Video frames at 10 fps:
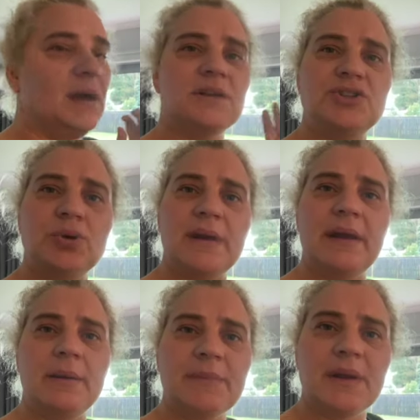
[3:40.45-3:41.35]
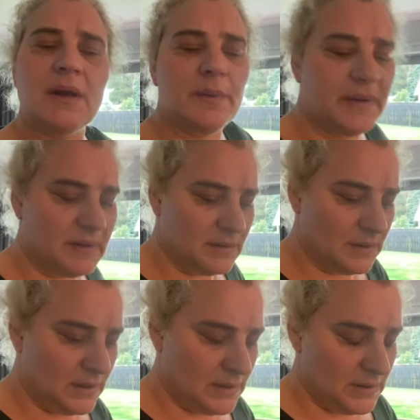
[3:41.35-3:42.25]
Shortly, I'm going to go in and
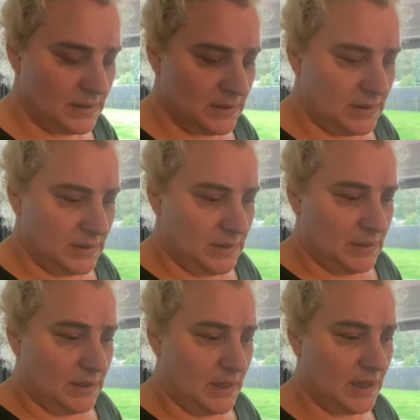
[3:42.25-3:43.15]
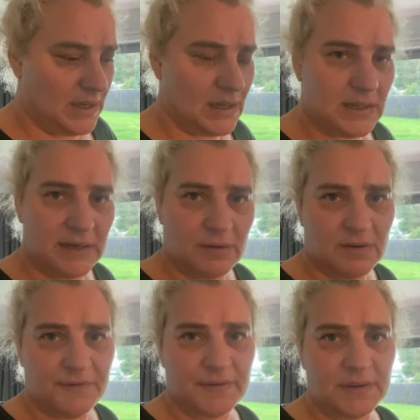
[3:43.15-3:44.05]
clear
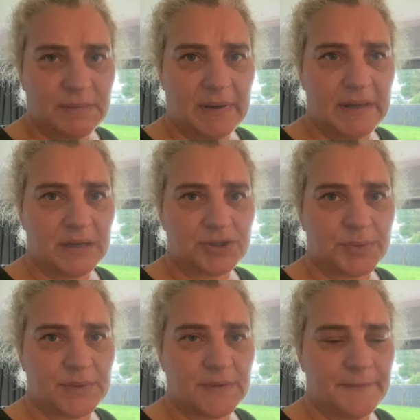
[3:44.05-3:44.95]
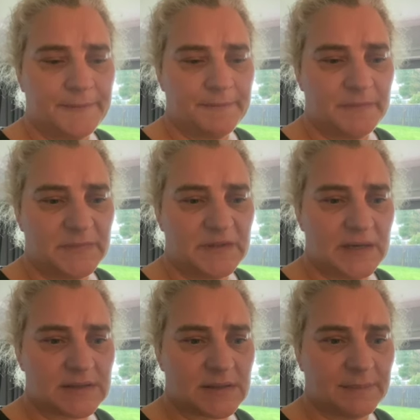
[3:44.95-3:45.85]
off my actual
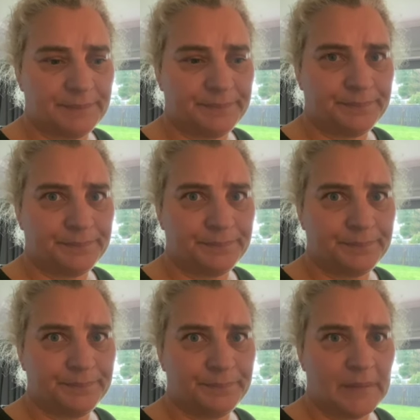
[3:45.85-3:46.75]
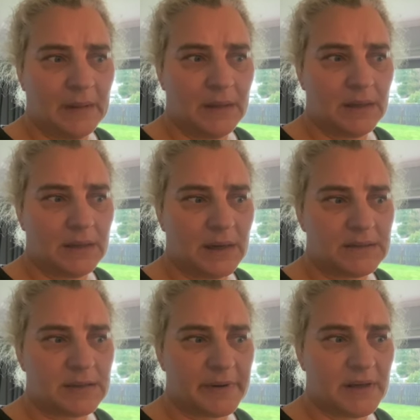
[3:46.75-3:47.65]
desk in
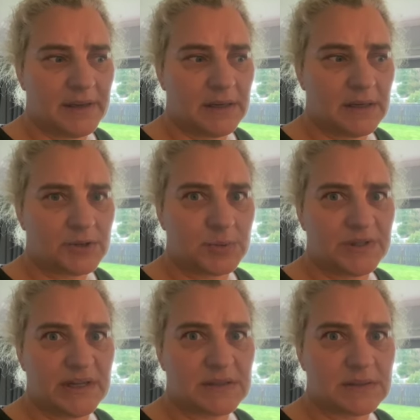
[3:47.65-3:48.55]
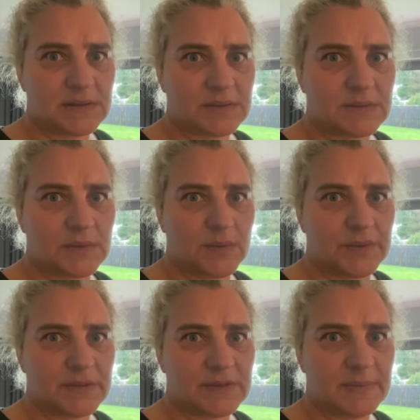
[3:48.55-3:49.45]
case I would like an actual desk
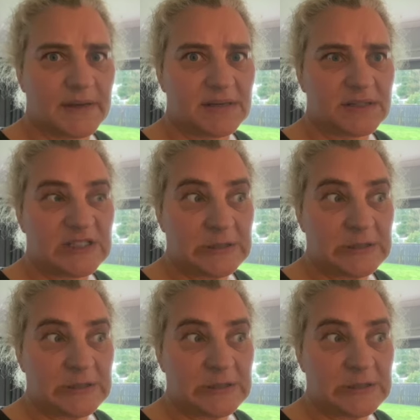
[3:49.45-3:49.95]
workspace.